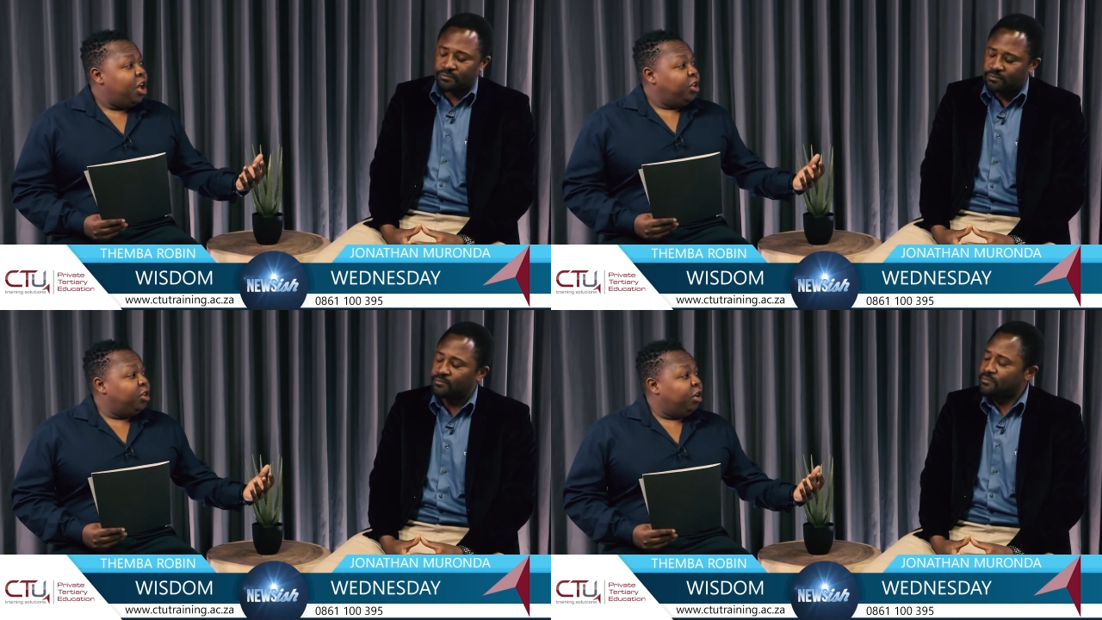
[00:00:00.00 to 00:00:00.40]

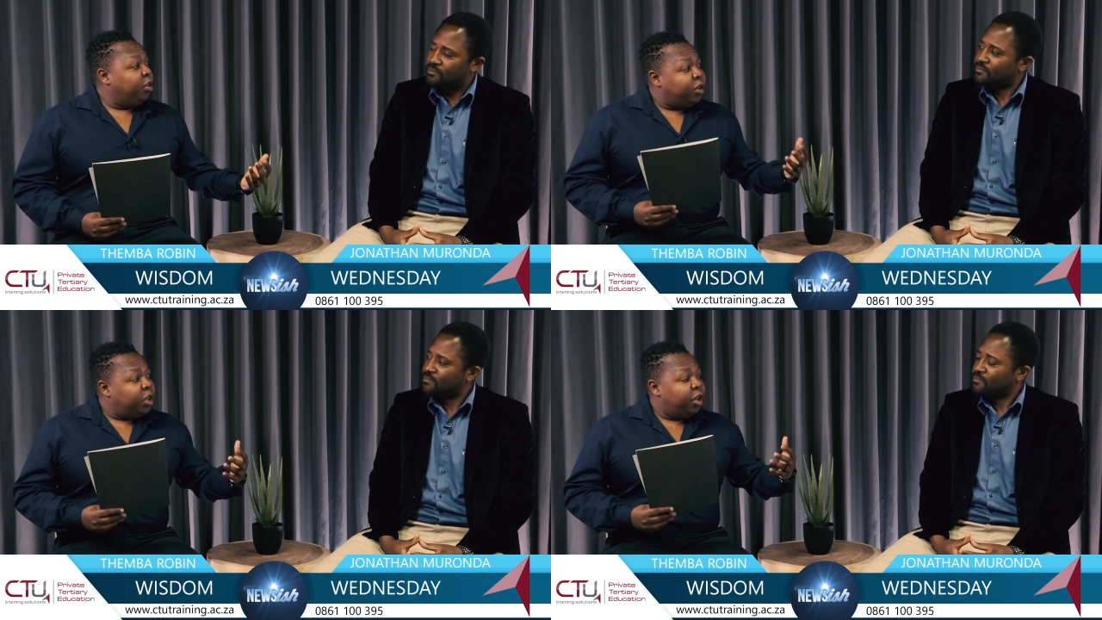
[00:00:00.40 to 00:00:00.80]
Speaker 1: you
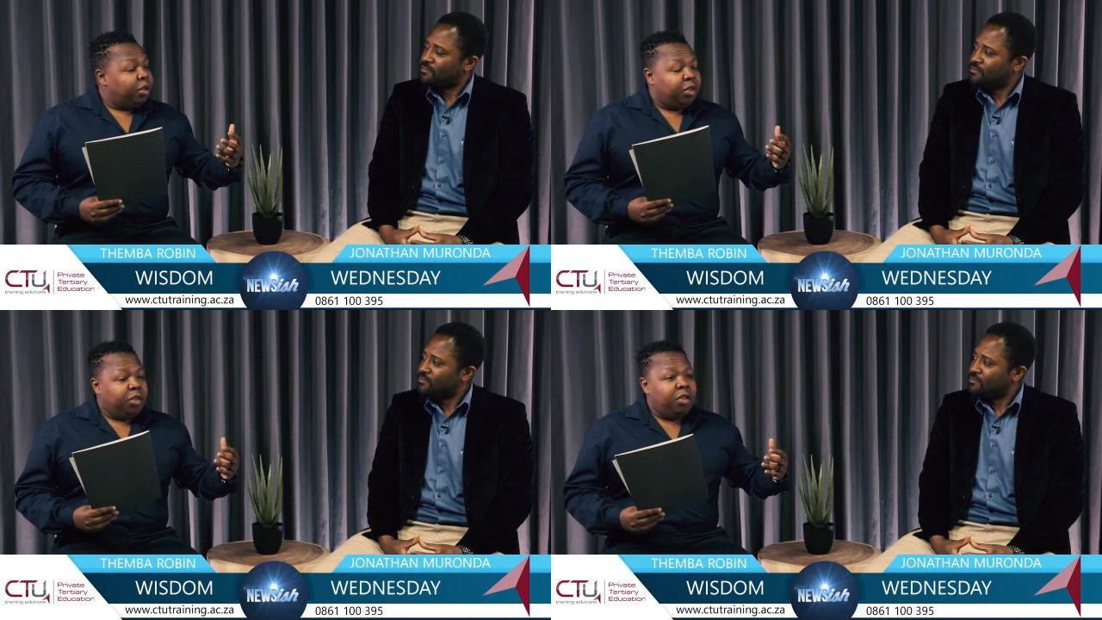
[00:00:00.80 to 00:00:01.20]
know,
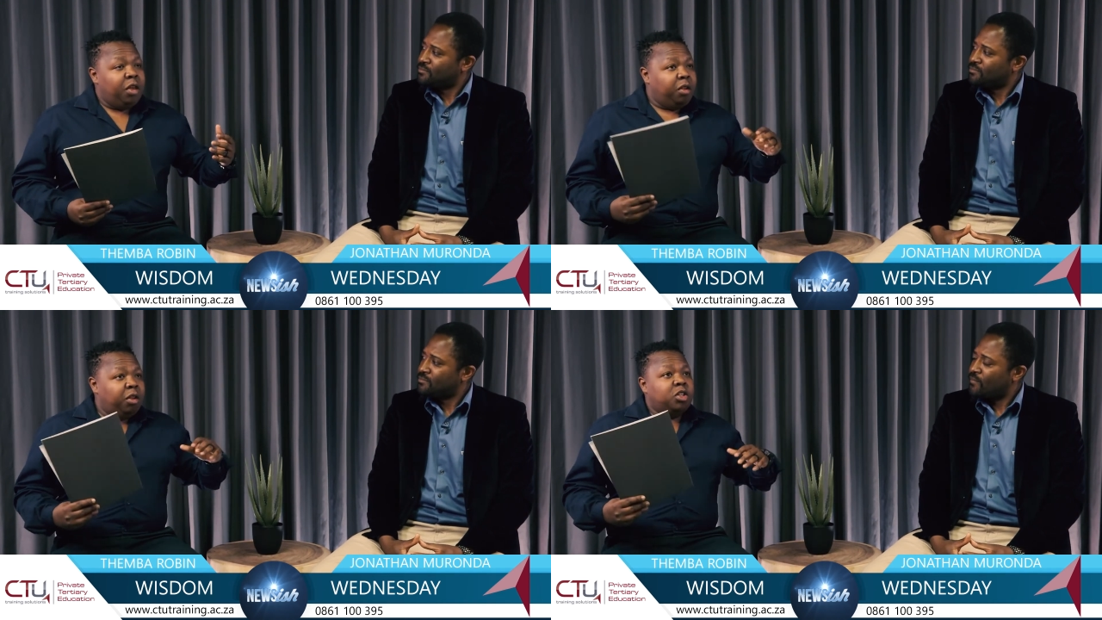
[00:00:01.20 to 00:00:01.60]

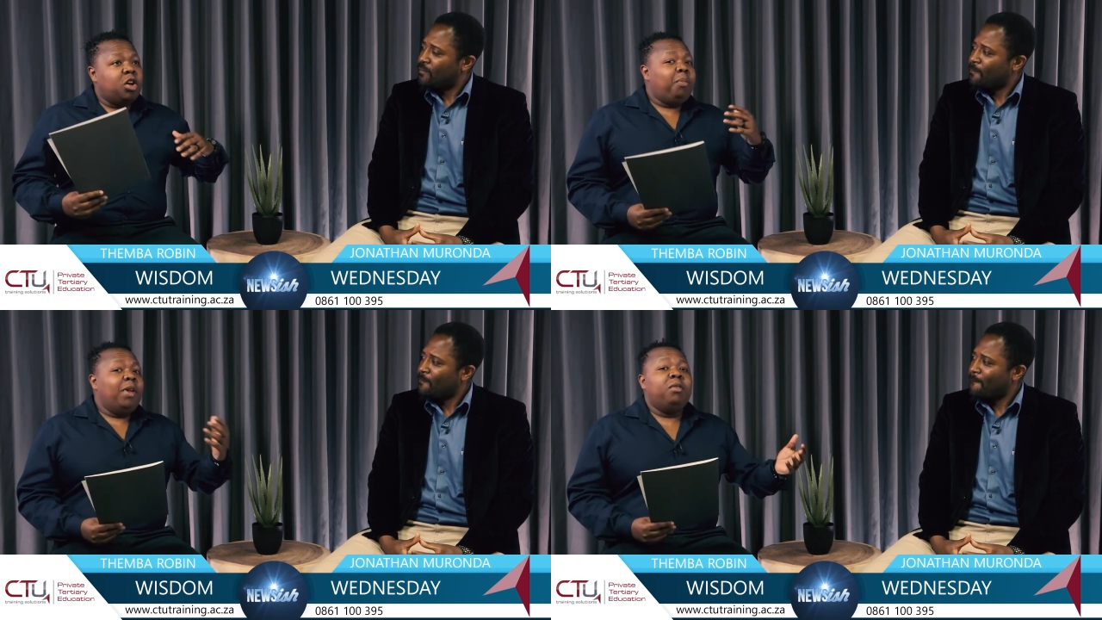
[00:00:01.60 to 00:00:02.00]
the
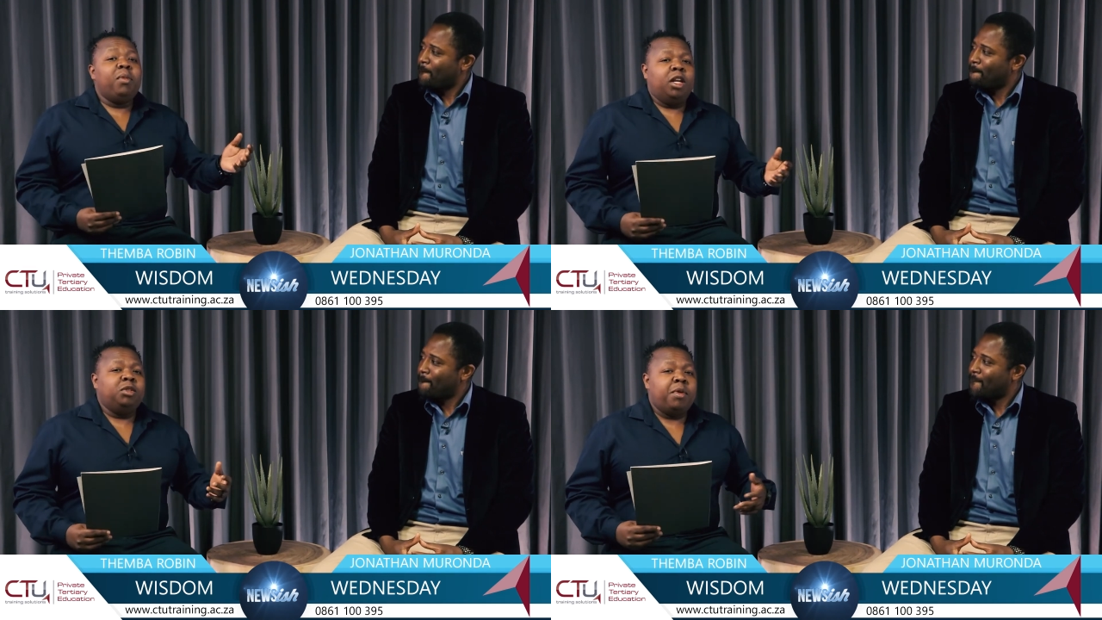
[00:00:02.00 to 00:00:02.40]
top level
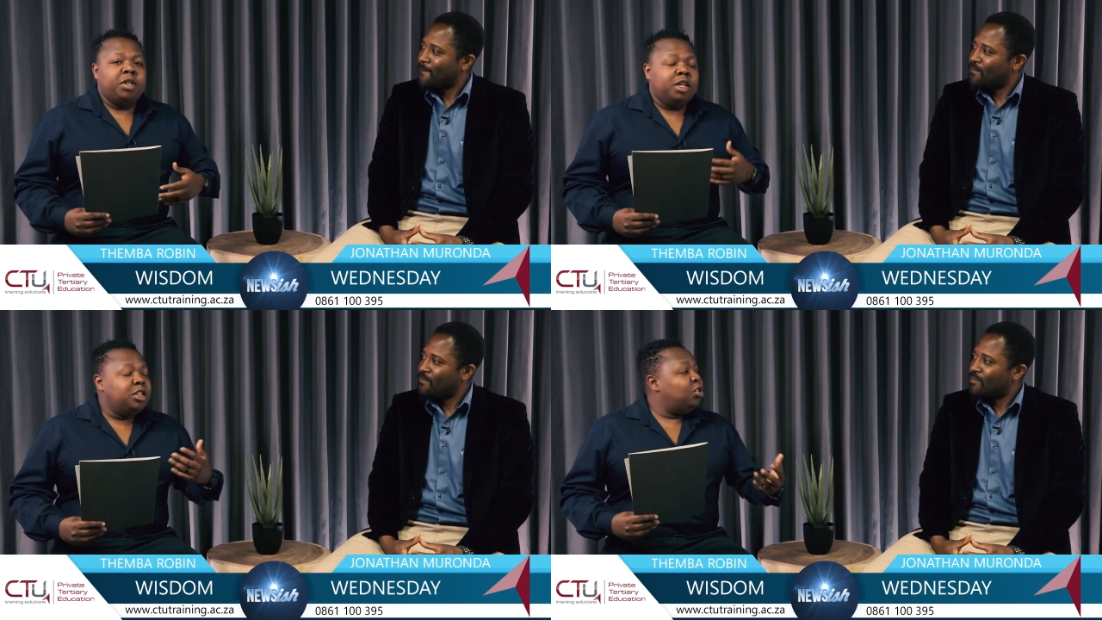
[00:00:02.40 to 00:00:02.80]

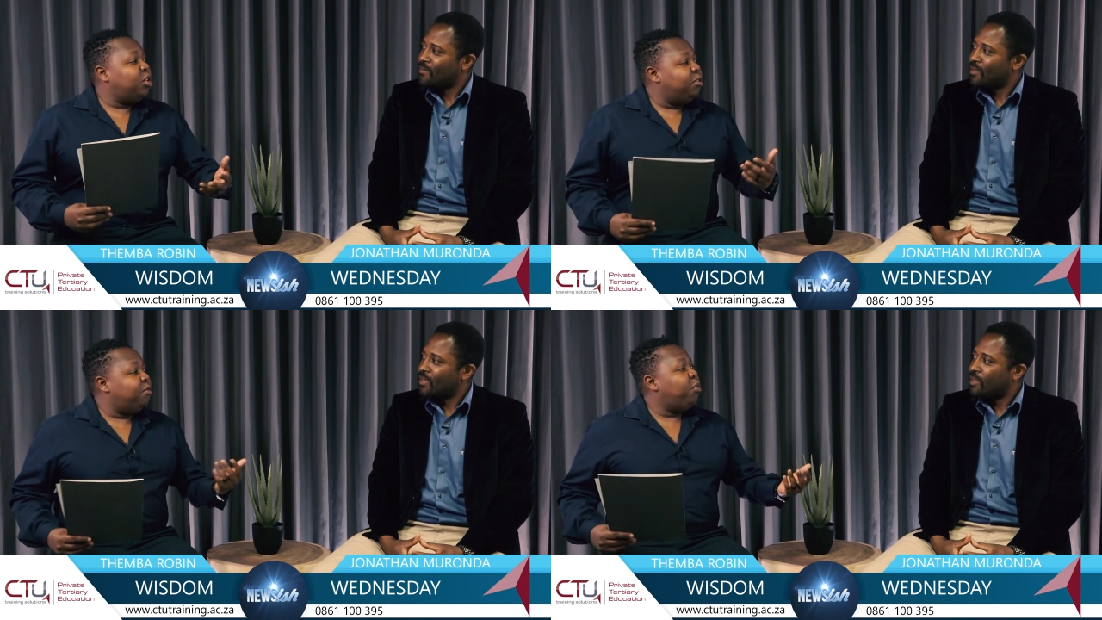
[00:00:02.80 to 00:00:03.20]
management is
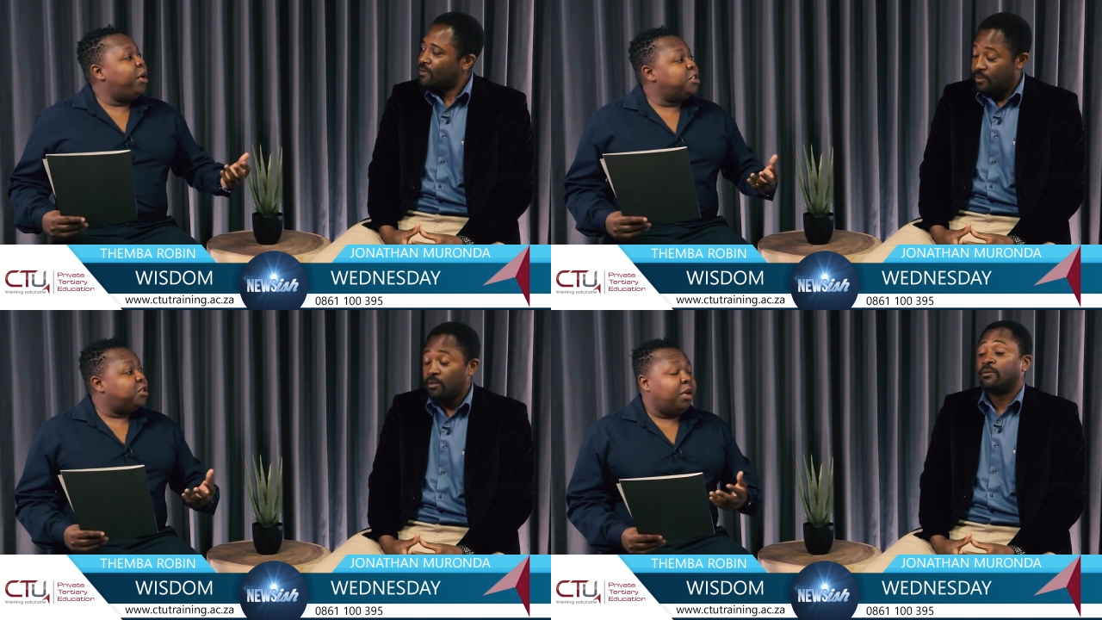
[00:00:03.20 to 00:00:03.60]
looking for
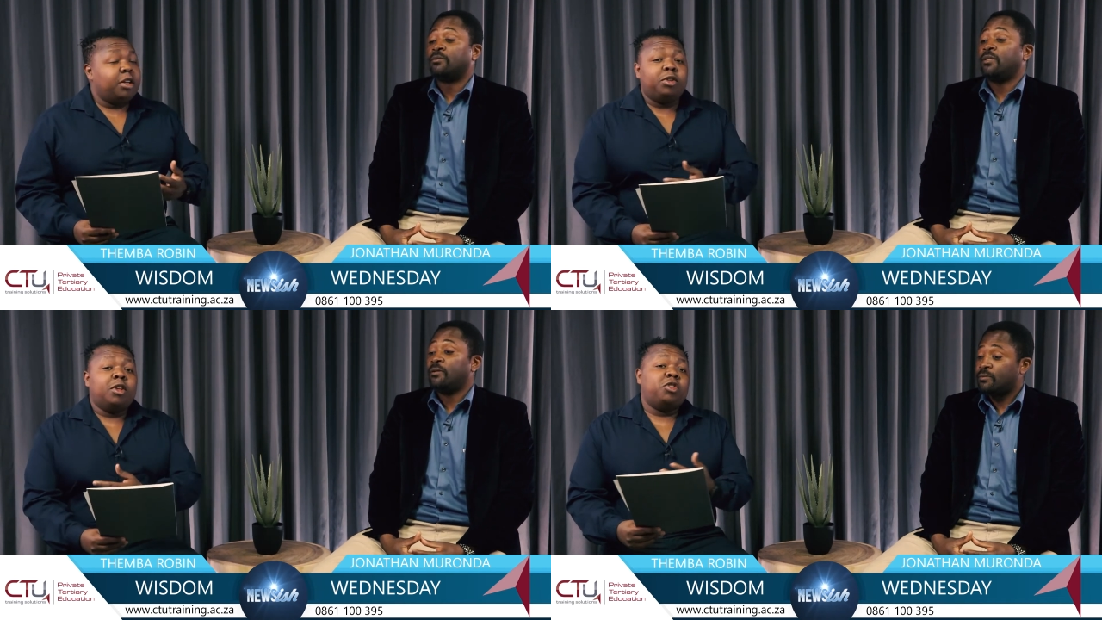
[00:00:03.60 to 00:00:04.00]
ways to make
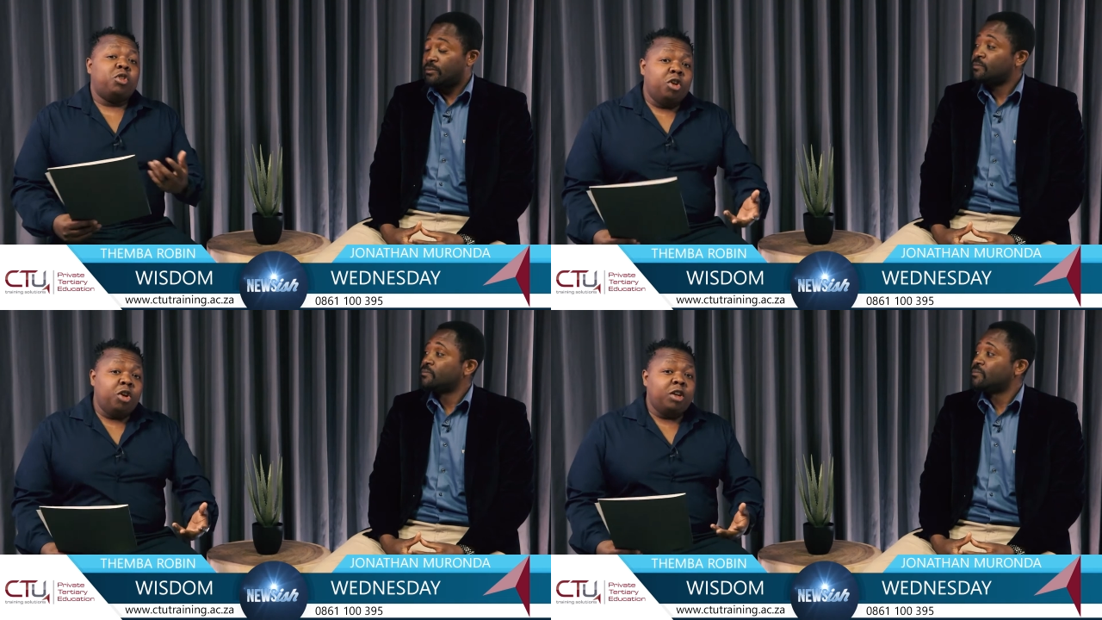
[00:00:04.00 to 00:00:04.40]
sure that
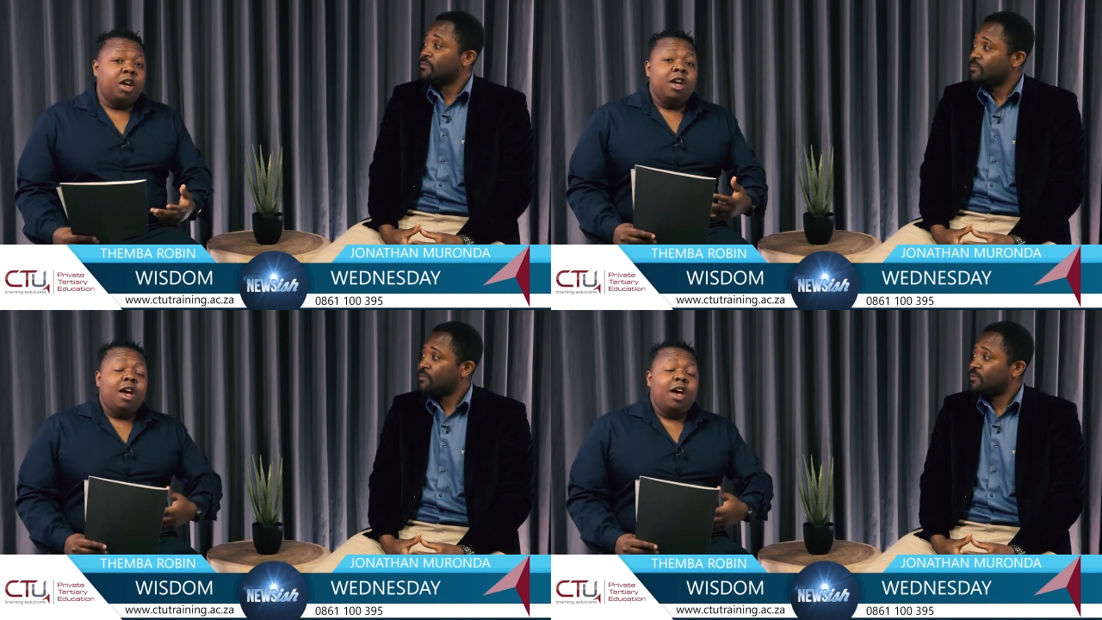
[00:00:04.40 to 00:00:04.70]
you're heard